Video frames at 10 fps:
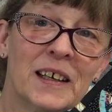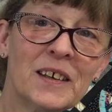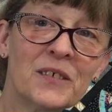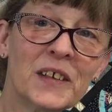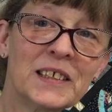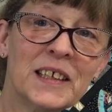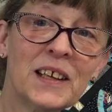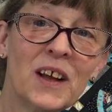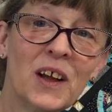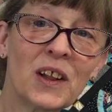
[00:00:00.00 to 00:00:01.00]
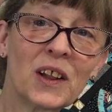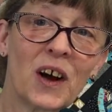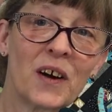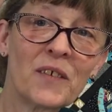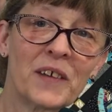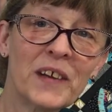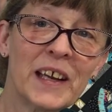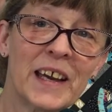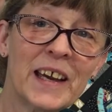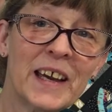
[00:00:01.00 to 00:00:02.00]
don't know if you can see, Laura
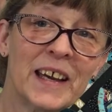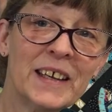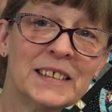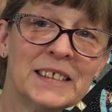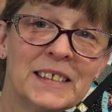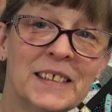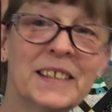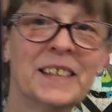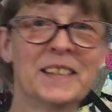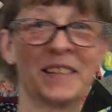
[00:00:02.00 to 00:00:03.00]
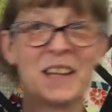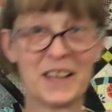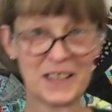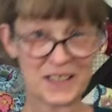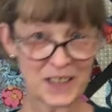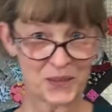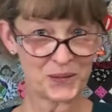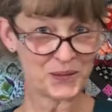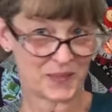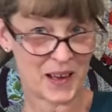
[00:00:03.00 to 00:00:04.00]
Rodriguez. So
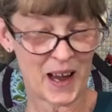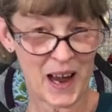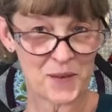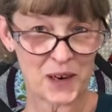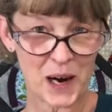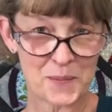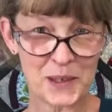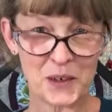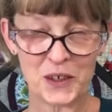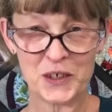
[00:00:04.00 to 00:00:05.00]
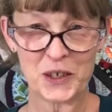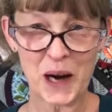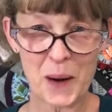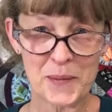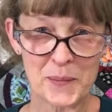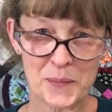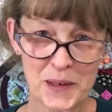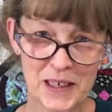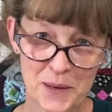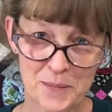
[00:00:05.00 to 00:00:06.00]
I will comment on your comment,
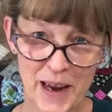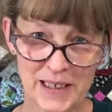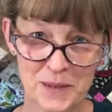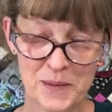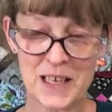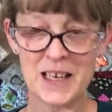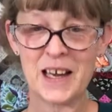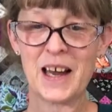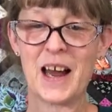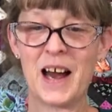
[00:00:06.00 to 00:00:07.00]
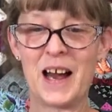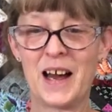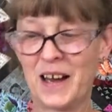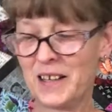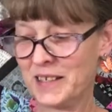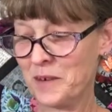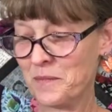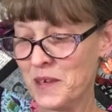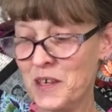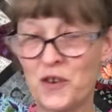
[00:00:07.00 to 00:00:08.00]
but get back to me. Send
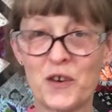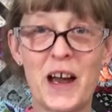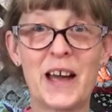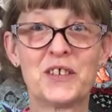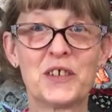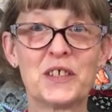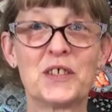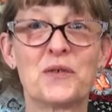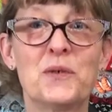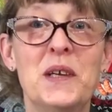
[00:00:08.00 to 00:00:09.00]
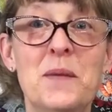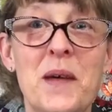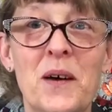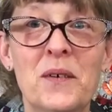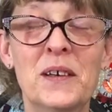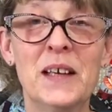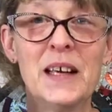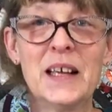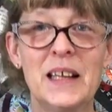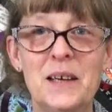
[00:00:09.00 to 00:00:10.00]
me your address through email.
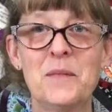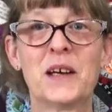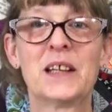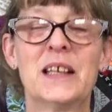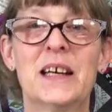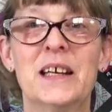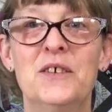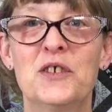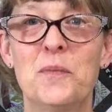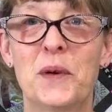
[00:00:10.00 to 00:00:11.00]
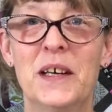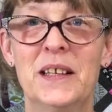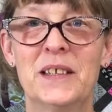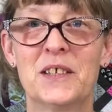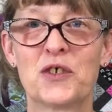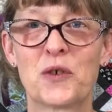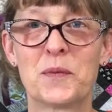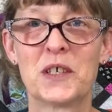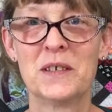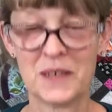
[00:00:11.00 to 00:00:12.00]
The email I usually put in the
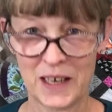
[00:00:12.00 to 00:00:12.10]
description.